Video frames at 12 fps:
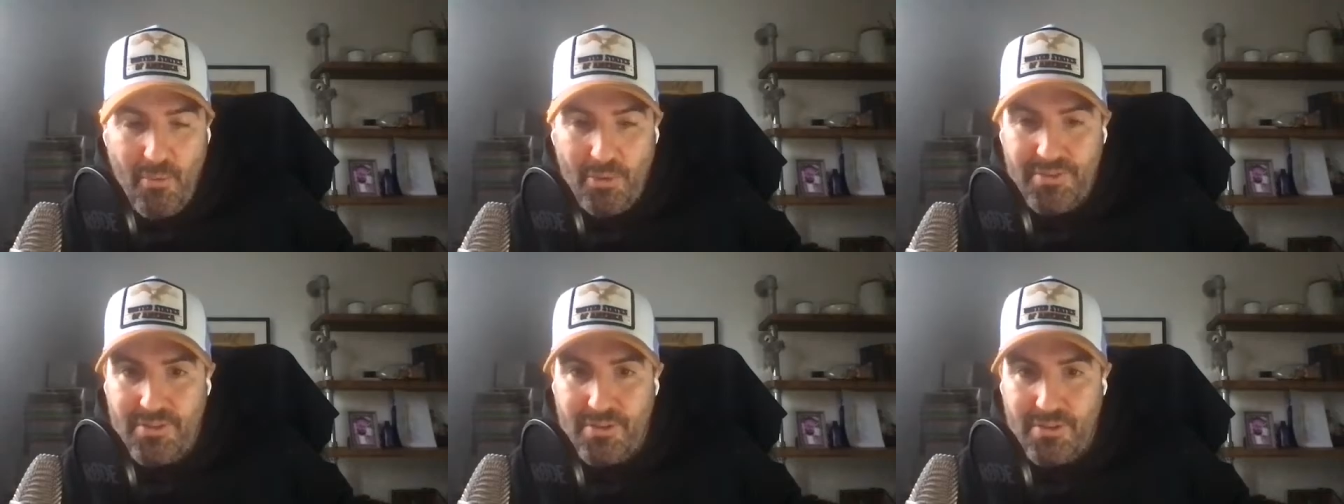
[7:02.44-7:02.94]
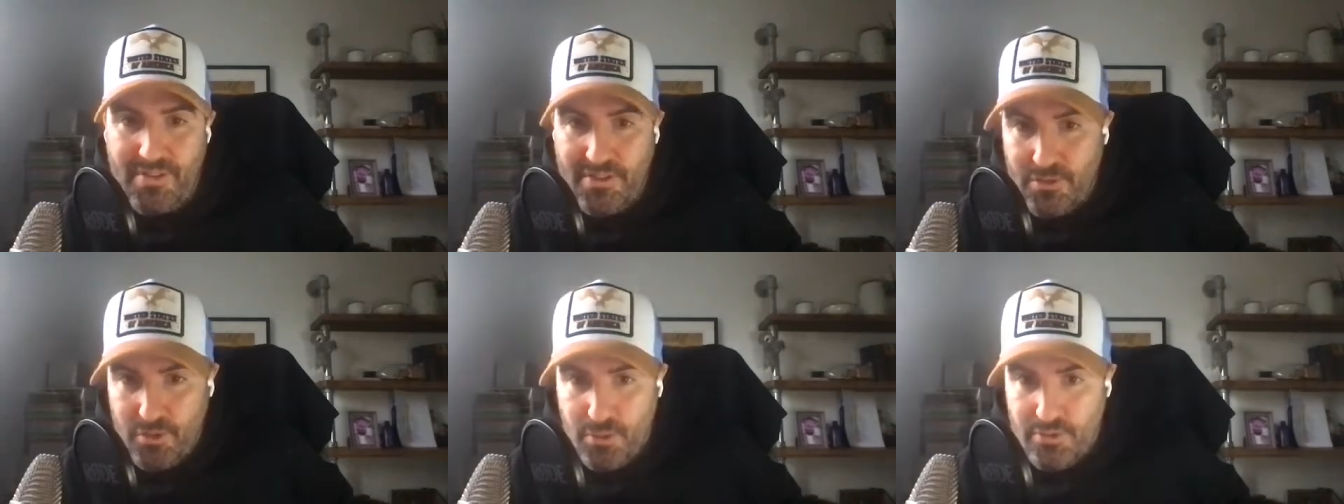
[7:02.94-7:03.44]
if I want
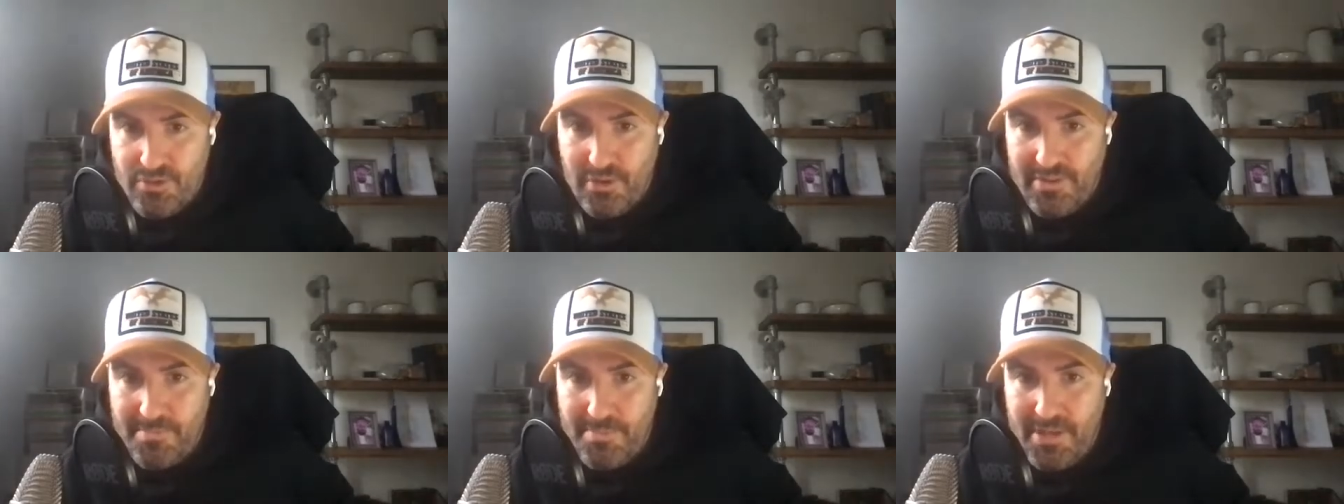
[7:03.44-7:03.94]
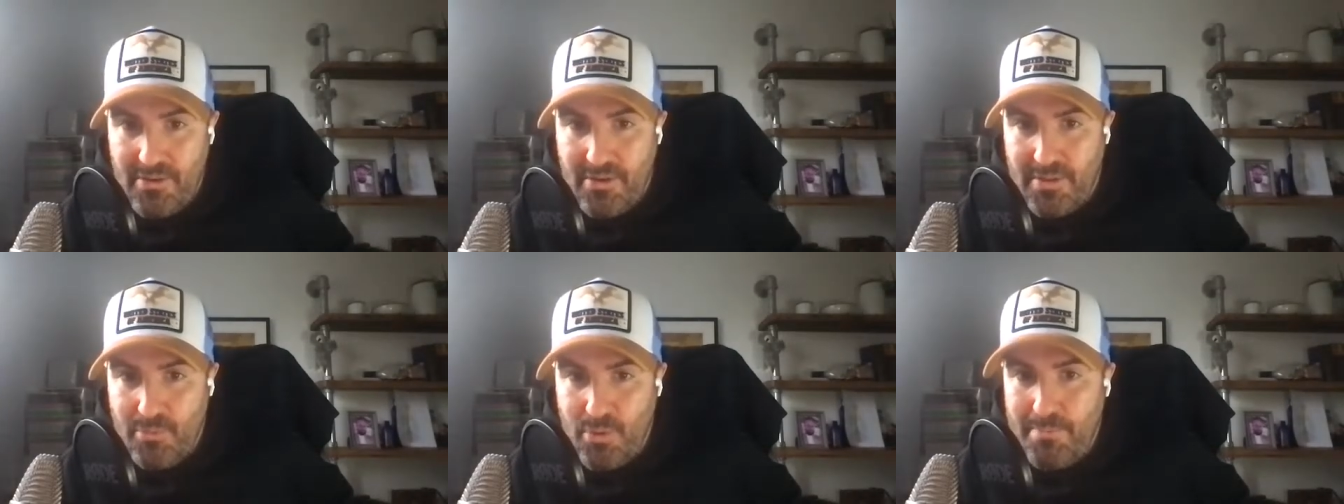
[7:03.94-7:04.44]
to send you $200 of
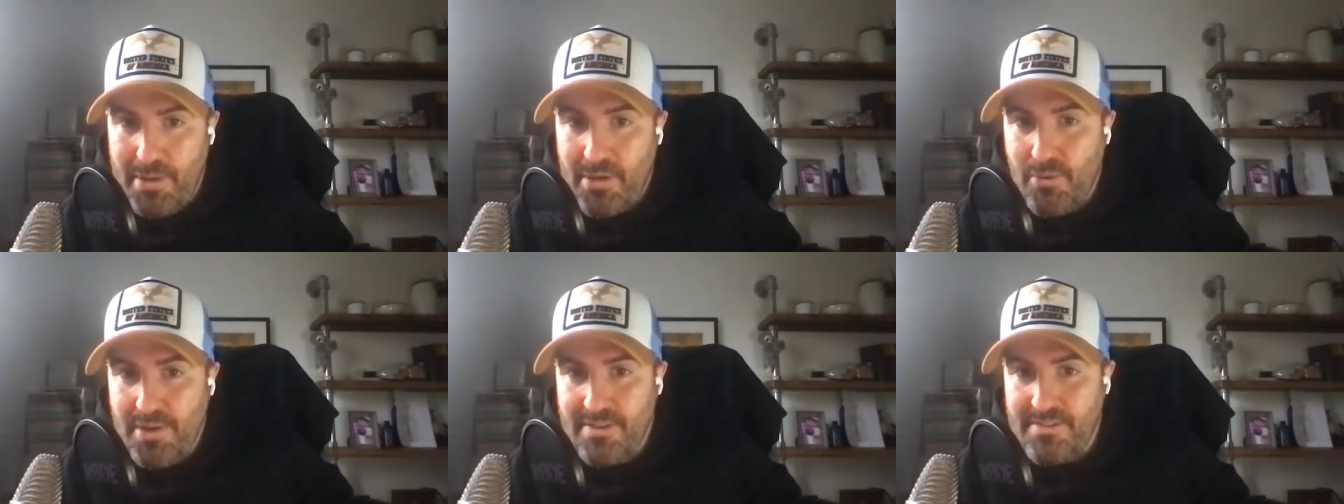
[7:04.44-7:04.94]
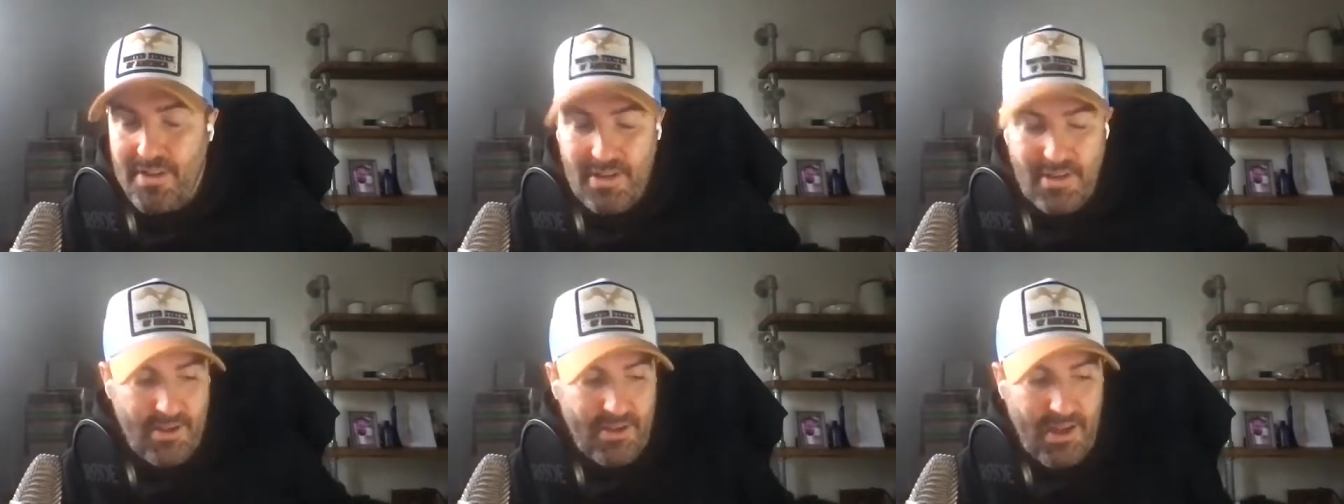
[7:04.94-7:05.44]
Bitcoin, well, Bitcoin
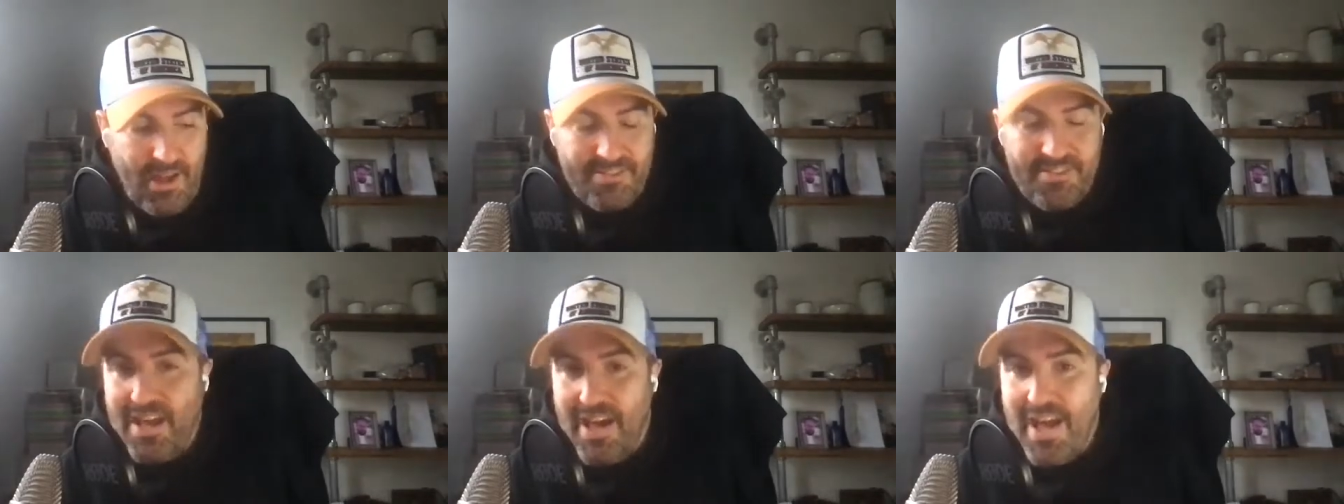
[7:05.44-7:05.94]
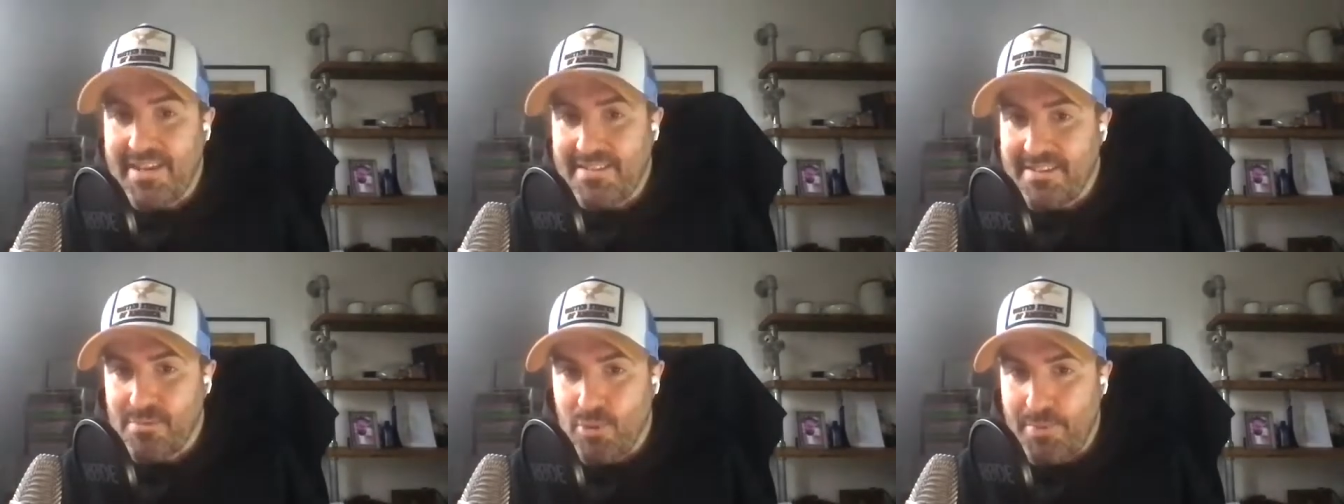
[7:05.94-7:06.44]
has
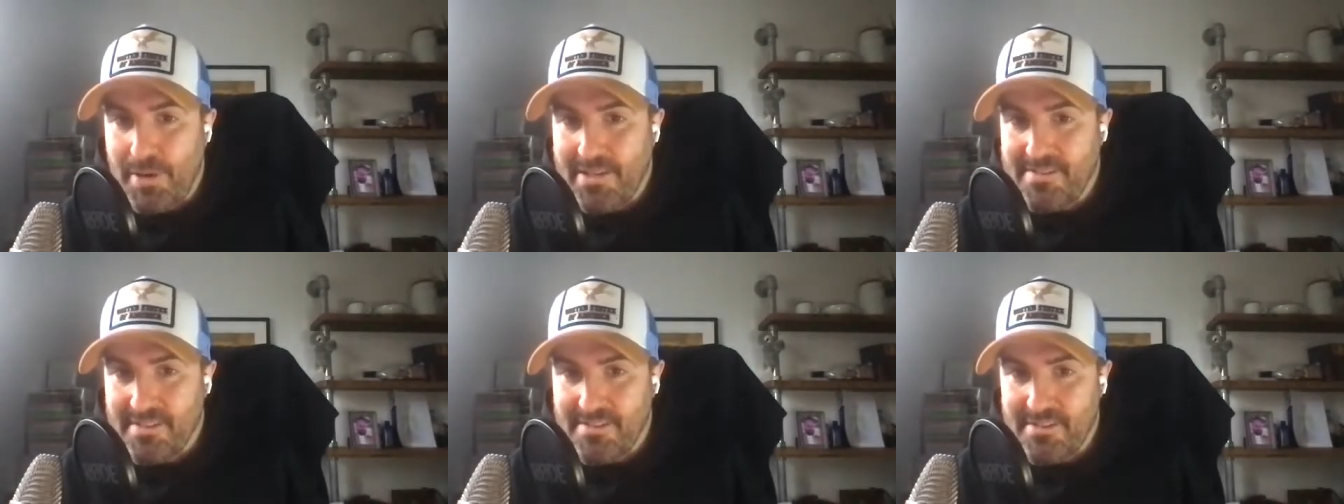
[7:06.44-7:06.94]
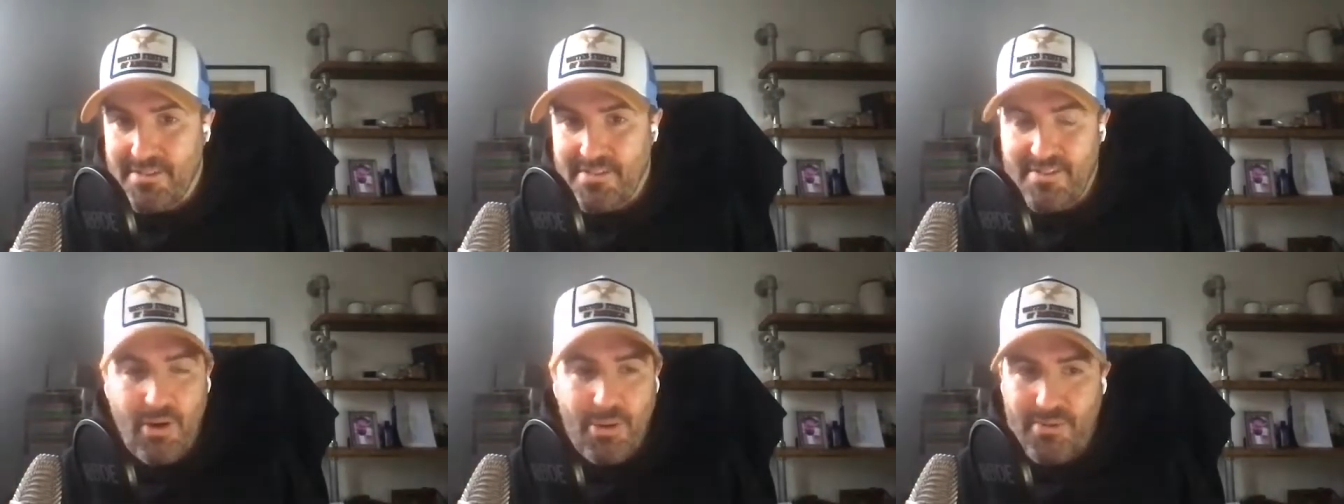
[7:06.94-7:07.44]
8 decimal places.
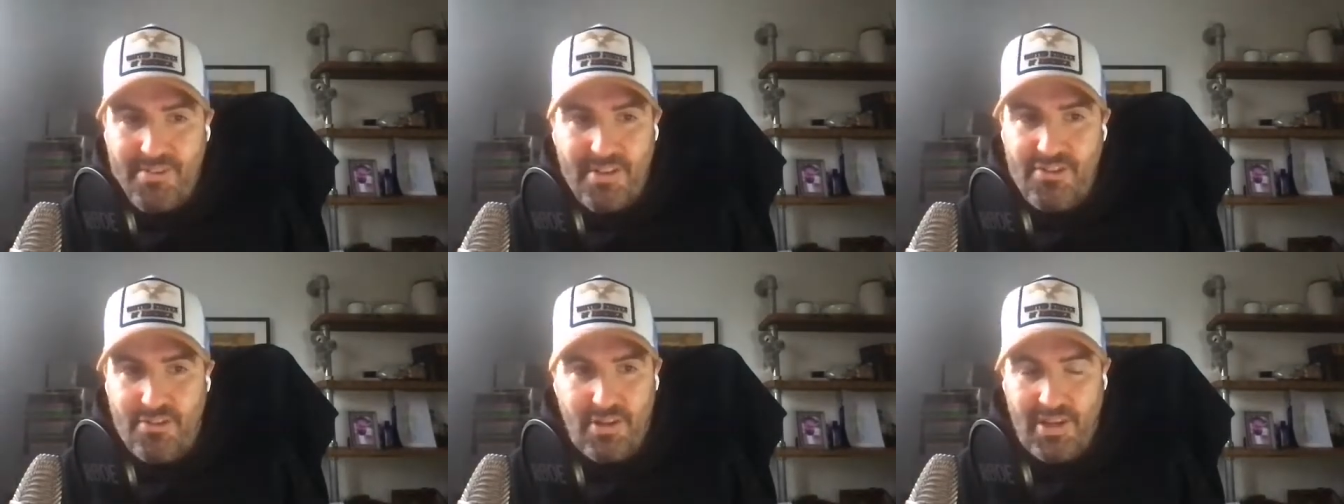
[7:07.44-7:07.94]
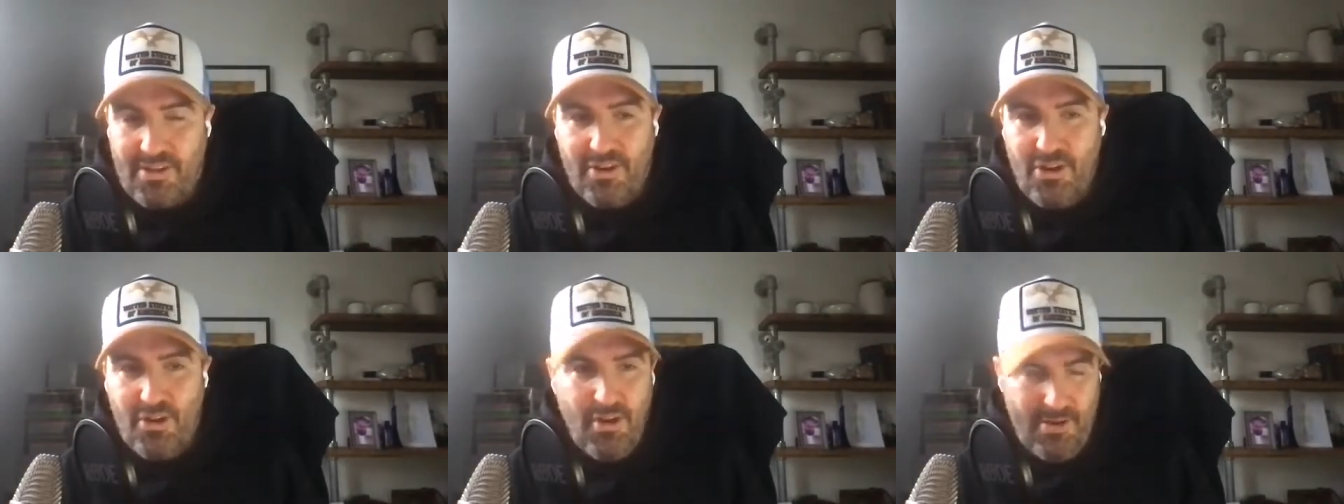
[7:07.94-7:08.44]
So I would send you
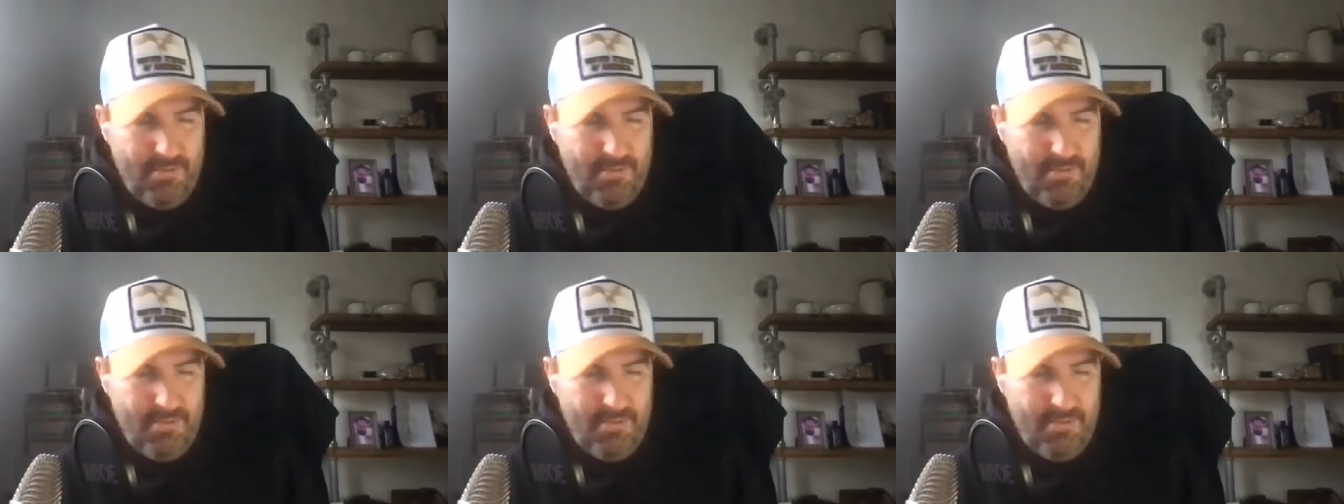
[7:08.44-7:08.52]
like